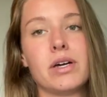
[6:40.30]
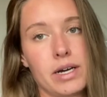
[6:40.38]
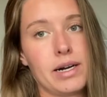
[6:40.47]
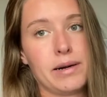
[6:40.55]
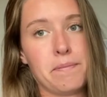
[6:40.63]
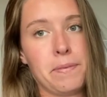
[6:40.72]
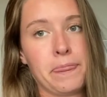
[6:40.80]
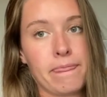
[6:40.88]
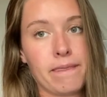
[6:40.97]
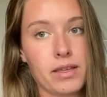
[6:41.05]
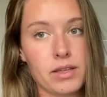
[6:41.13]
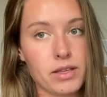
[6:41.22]

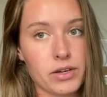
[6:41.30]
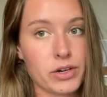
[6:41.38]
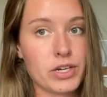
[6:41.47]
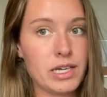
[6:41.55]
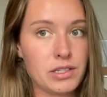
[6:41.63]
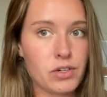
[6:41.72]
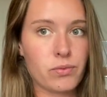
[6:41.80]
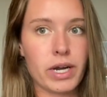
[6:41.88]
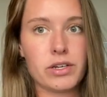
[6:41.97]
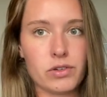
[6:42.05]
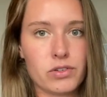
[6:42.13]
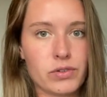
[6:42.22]
her need to
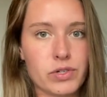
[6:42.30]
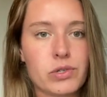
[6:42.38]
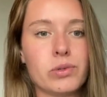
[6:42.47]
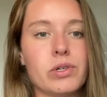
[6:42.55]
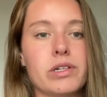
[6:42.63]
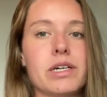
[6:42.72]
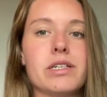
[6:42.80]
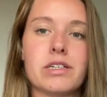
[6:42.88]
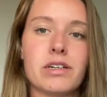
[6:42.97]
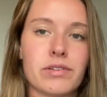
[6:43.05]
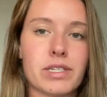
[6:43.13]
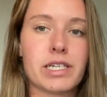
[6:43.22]
write notes for school into
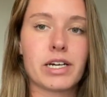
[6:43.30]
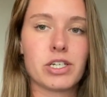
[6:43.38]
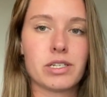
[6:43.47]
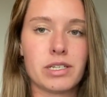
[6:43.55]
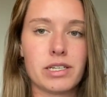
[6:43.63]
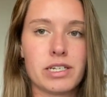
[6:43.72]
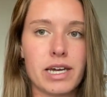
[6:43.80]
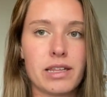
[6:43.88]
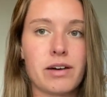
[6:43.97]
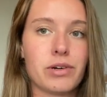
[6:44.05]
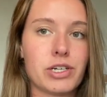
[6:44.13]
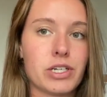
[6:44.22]
different sections in the day.
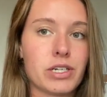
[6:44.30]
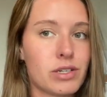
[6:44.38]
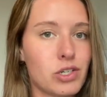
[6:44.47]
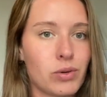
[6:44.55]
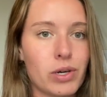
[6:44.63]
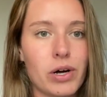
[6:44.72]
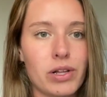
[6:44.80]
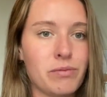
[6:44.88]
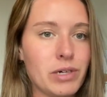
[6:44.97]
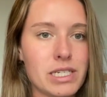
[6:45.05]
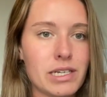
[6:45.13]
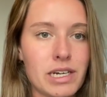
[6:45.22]
That way she doesn't do it all in
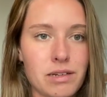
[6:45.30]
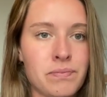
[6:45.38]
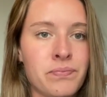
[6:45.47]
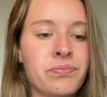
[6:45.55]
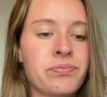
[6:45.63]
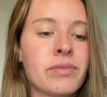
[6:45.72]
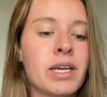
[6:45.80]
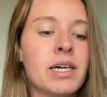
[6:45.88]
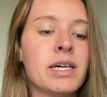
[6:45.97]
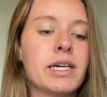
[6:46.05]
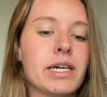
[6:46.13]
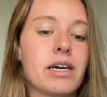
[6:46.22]
one sitting.
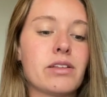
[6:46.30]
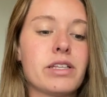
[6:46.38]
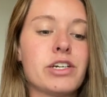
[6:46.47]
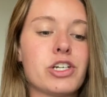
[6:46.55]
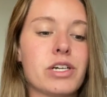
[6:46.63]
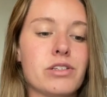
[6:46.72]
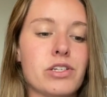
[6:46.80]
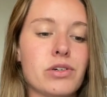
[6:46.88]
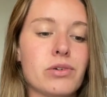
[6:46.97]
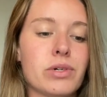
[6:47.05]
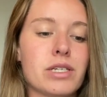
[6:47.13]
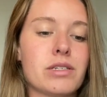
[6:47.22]
Another thing she could
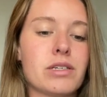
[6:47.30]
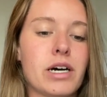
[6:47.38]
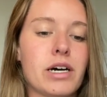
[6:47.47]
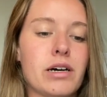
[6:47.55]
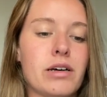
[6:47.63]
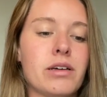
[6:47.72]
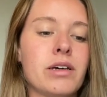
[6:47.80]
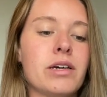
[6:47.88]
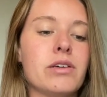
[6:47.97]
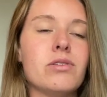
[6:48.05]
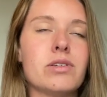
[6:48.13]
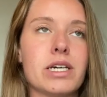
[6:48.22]
do is
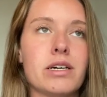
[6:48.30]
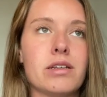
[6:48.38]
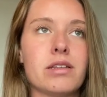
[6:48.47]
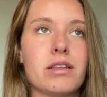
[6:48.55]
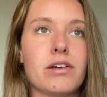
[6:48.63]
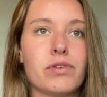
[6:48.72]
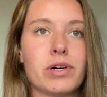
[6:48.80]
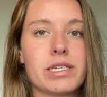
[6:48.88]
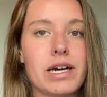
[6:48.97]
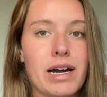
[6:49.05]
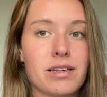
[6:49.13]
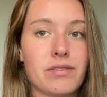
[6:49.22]
using a voice
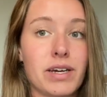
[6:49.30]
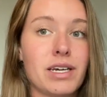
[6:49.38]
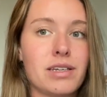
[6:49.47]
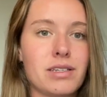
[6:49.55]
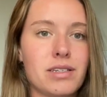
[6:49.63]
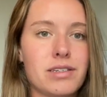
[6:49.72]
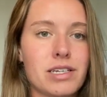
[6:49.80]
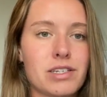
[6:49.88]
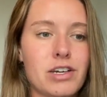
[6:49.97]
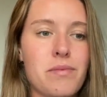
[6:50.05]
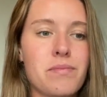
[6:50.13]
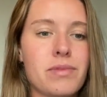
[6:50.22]
activated
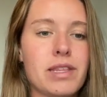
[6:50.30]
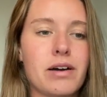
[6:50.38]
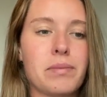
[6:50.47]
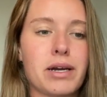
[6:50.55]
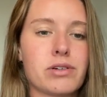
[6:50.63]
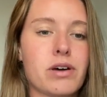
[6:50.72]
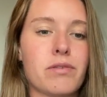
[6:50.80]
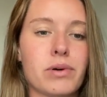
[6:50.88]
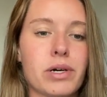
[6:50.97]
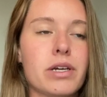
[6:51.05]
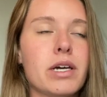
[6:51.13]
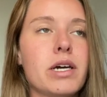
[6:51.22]
system that Microsoft
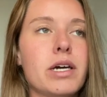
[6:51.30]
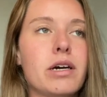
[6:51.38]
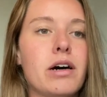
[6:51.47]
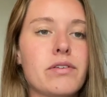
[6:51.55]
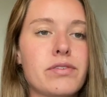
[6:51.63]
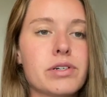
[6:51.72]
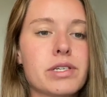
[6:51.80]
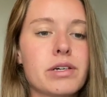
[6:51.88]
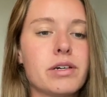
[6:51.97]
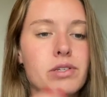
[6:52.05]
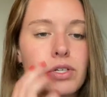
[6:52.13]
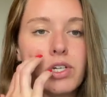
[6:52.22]
Word offers.
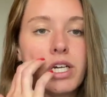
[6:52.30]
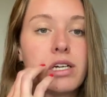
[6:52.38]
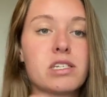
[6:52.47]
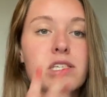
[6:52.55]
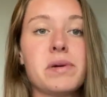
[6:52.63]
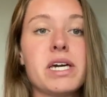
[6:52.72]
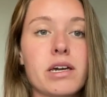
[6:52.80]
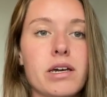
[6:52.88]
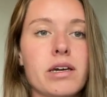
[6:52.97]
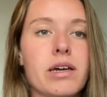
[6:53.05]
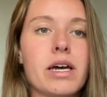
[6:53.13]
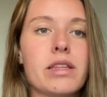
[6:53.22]
So she can speak
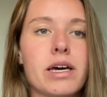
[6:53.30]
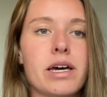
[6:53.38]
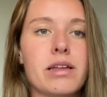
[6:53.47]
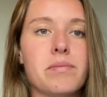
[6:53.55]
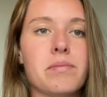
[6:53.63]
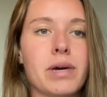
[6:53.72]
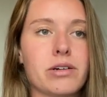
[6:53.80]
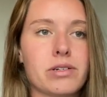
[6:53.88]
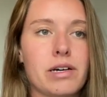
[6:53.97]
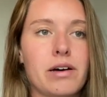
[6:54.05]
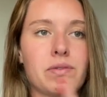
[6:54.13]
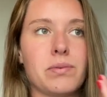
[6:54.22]
and then
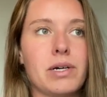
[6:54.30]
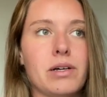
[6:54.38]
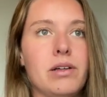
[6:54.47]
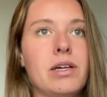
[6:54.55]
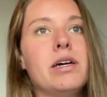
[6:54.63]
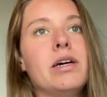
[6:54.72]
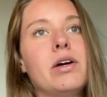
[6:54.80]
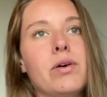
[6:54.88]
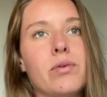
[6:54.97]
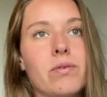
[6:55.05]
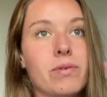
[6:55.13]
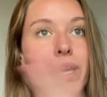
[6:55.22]
Microsoft will
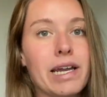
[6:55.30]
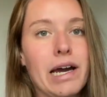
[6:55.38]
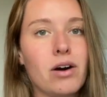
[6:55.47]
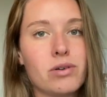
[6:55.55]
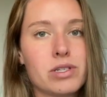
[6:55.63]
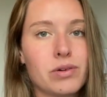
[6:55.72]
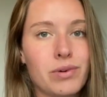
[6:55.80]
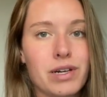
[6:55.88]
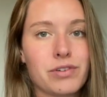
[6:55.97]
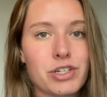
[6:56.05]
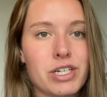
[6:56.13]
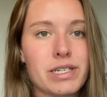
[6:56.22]
write out
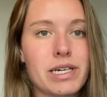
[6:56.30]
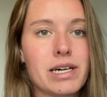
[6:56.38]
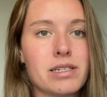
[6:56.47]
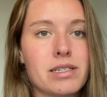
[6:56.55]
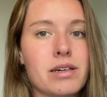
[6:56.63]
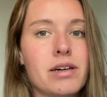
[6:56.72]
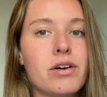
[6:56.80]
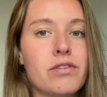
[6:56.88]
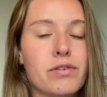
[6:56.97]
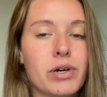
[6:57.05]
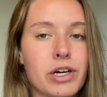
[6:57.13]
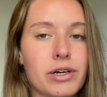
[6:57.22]
whatever she says
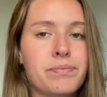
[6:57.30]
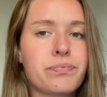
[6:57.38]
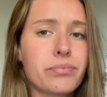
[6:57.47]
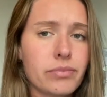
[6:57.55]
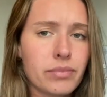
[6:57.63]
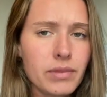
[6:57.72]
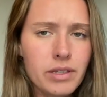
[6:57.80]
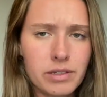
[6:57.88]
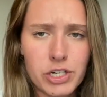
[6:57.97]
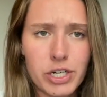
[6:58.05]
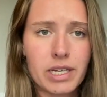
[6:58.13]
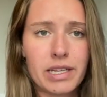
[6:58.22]
for her.
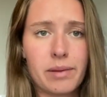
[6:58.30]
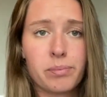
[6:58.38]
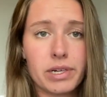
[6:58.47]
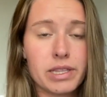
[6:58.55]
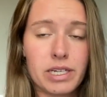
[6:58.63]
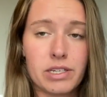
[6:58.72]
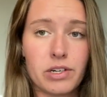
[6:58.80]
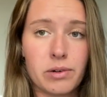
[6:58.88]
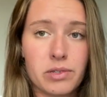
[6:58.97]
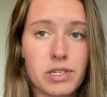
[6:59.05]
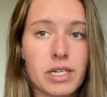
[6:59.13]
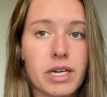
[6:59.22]
She can then print these
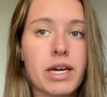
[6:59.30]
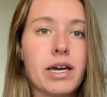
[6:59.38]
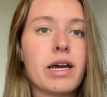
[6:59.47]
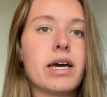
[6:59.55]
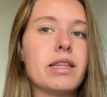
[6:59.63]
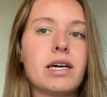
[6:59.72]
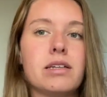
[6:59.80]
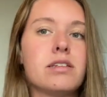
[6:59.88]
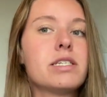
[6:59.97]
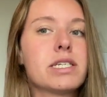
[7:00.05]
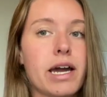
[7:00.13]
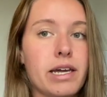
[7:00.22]
notes and then
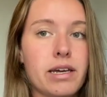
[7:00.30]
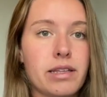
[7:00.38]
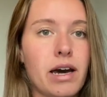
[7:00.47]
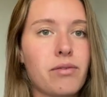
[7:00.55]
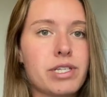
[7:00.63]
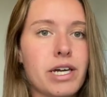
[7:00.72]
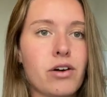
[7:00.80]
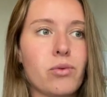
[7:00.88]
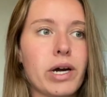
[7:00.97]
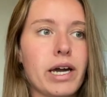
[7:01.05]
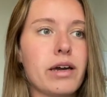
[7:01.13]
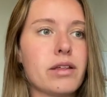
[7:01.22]
sign it, and that would take
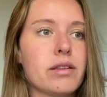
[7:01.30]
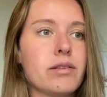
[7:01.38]
away